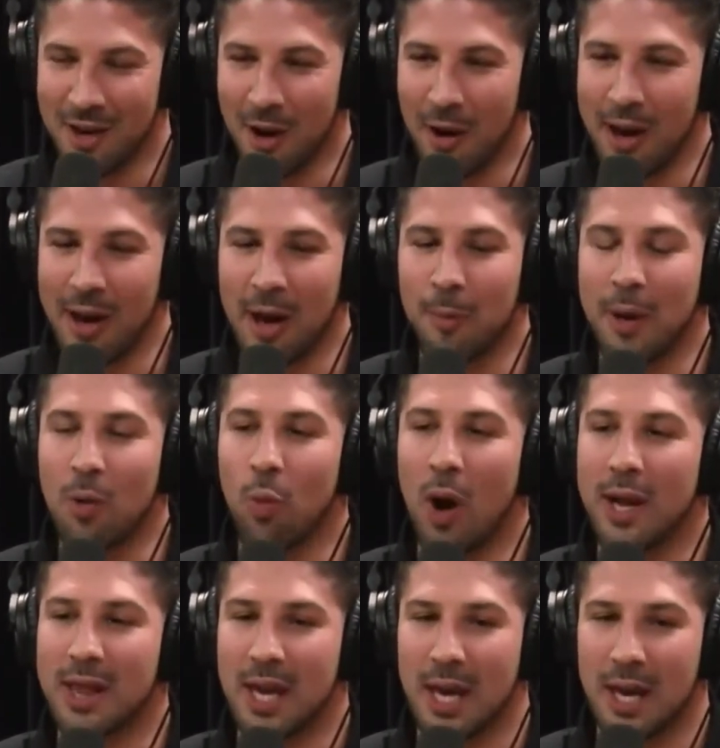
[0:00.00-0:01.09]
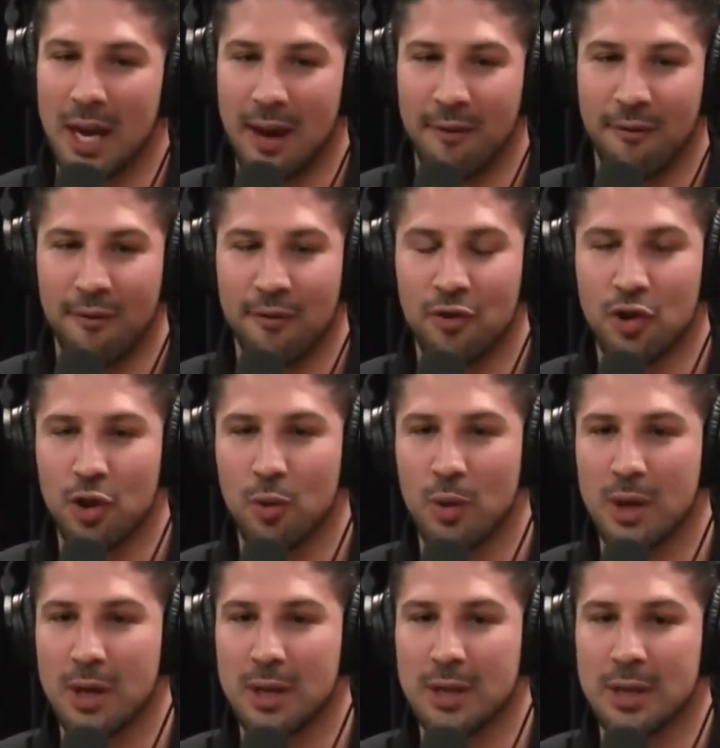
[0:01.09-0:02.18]
You know, it'd be one thing if she
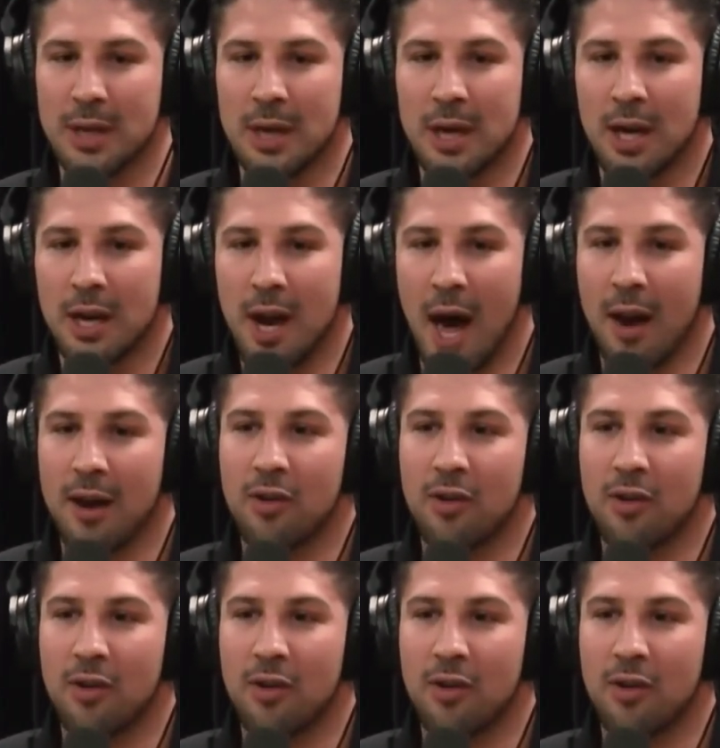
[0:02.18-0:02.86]
was not